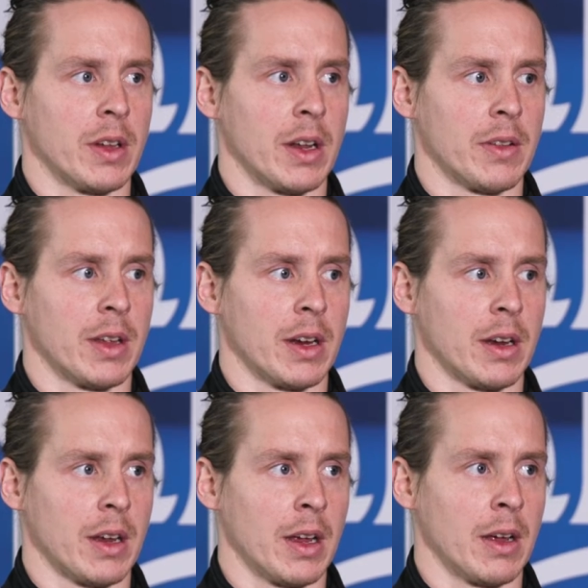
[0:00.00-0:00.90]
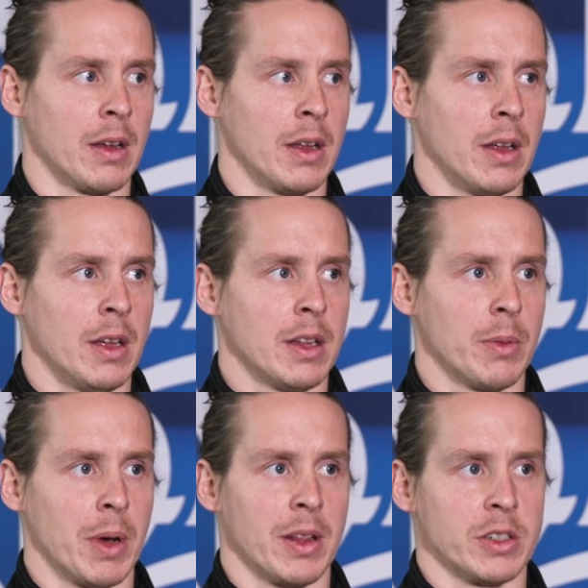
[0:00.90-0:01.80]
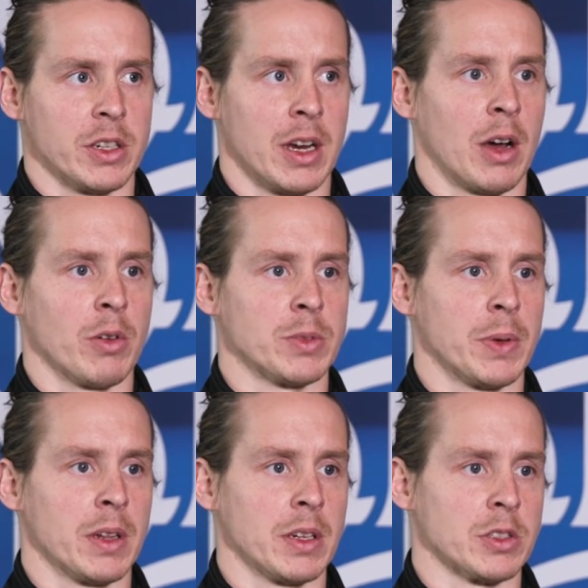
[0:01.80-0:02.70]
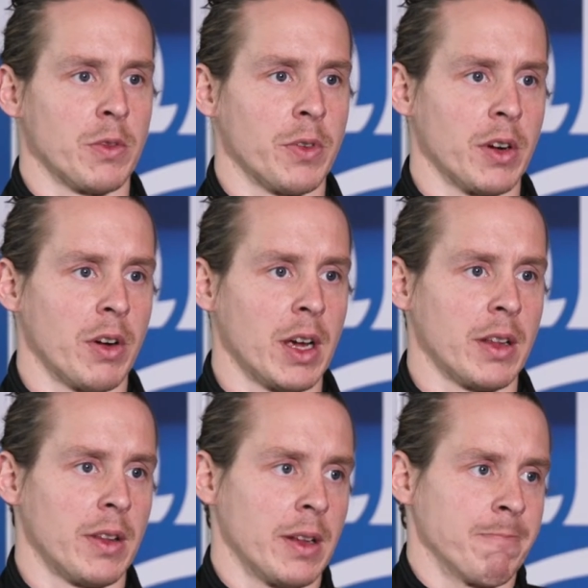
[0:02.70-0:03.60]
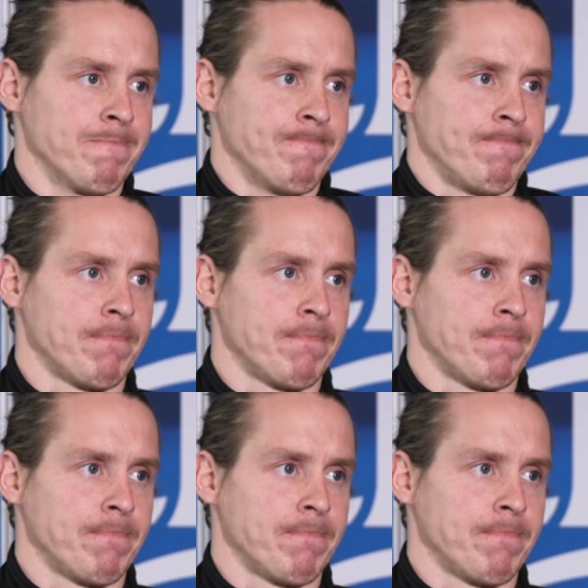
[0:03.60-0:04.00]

And I think the manager now is building something right, and